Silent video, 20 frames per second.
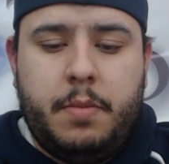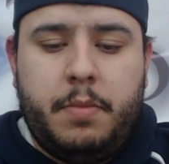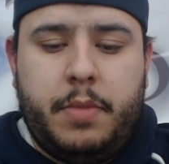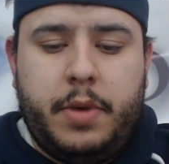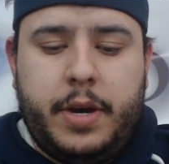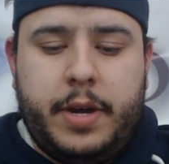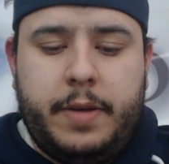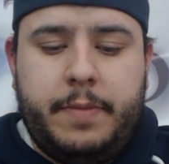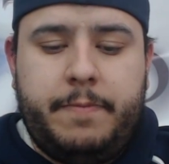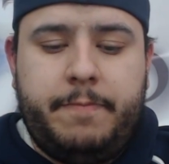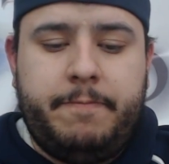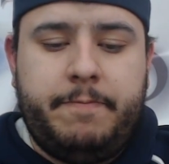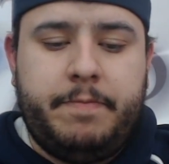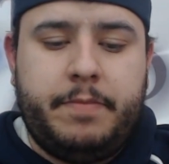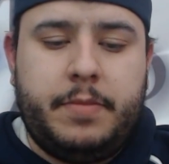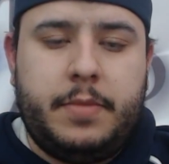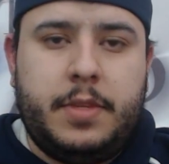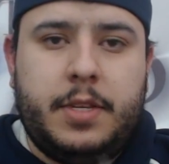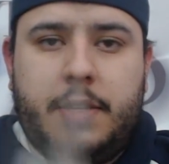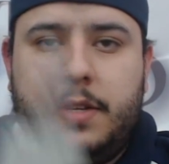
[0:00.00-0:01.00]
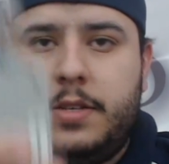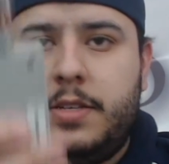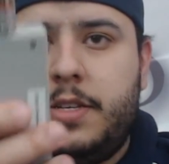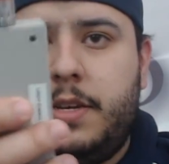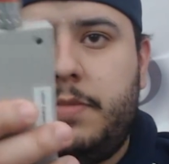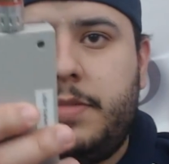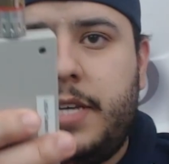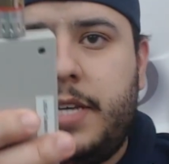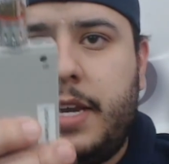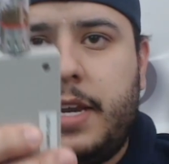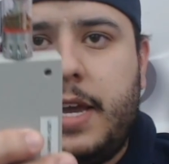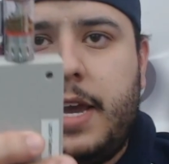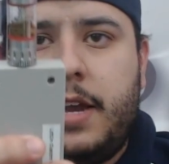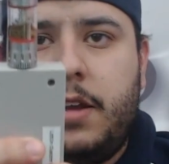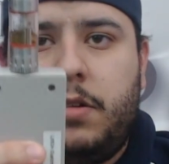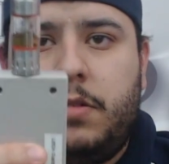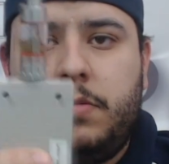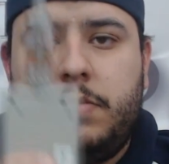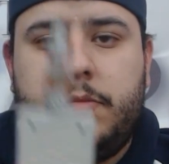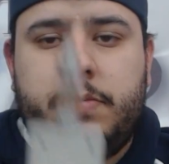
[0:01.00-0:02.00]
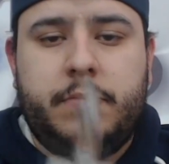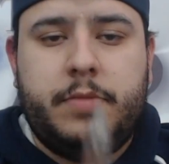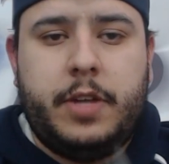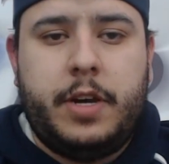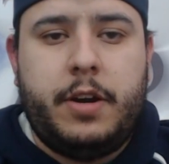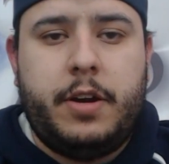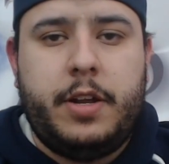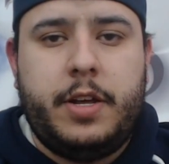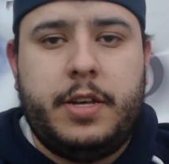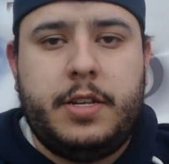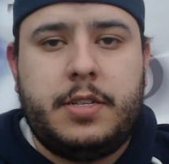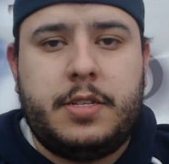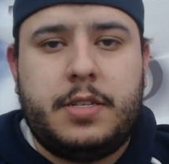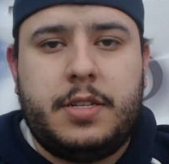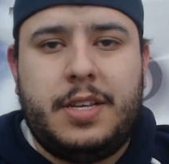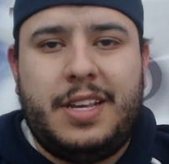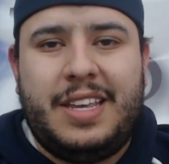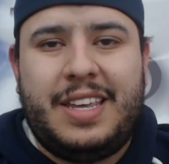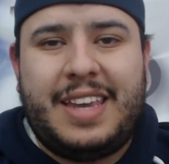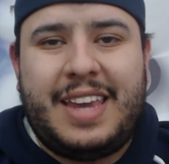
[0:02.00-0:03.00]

But SUBtank Nano, there it is.